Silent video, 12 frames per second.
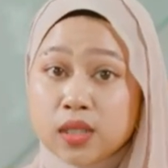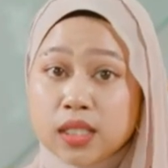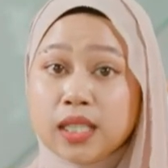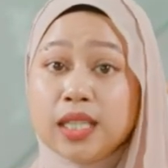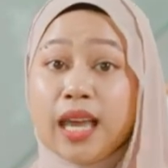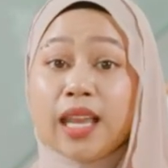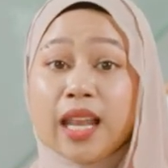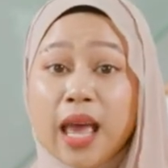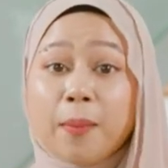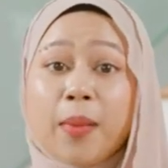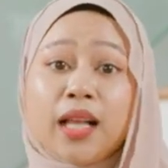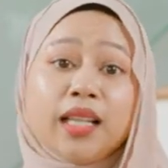to see an
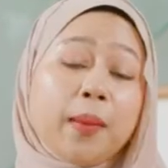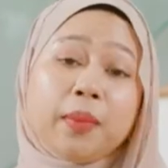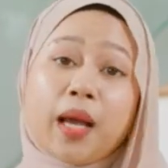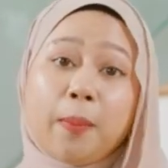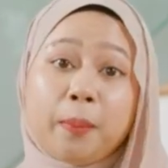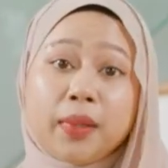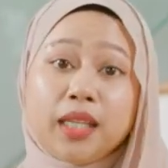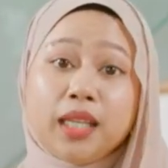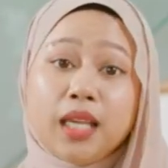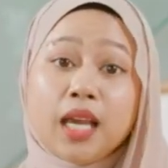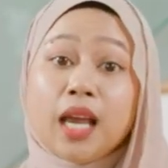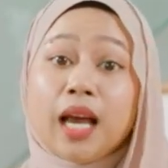MLM
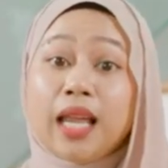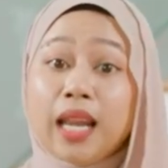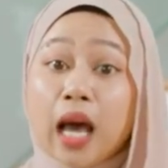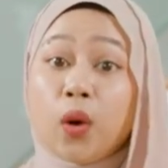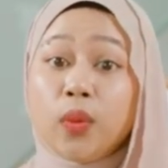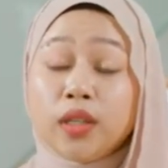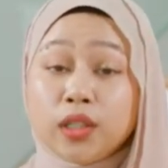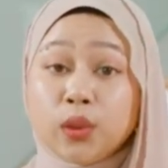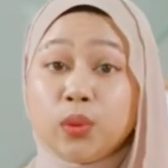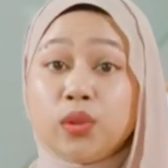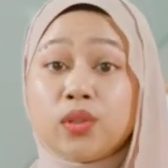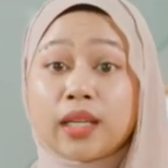company allowing
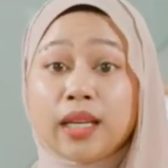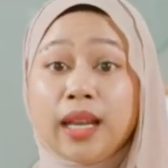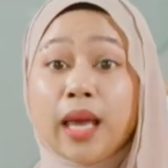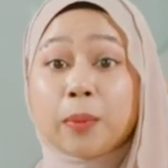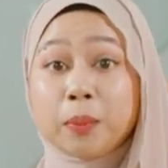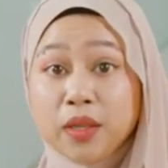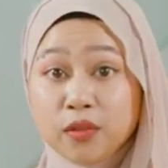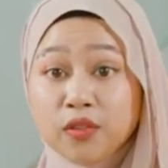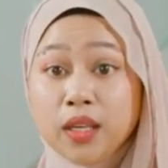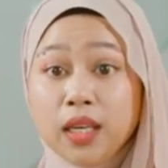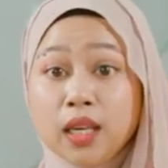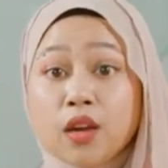you to collect
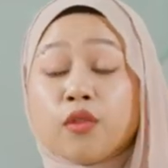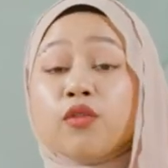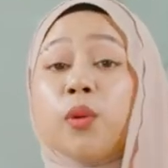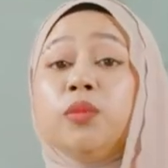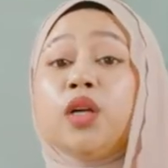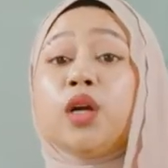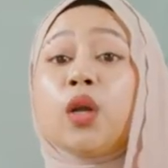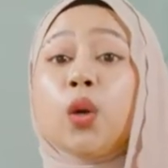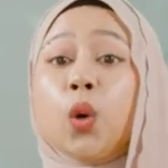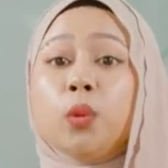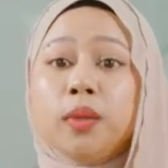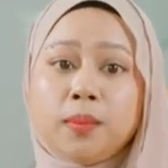PV from the
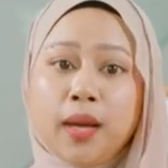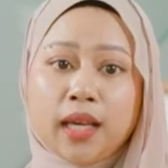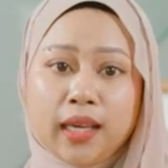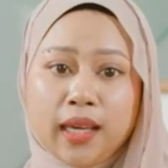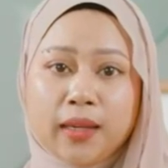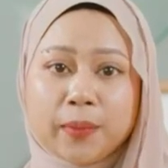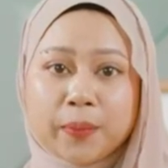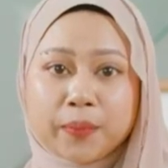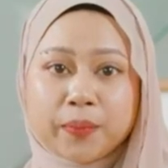global market.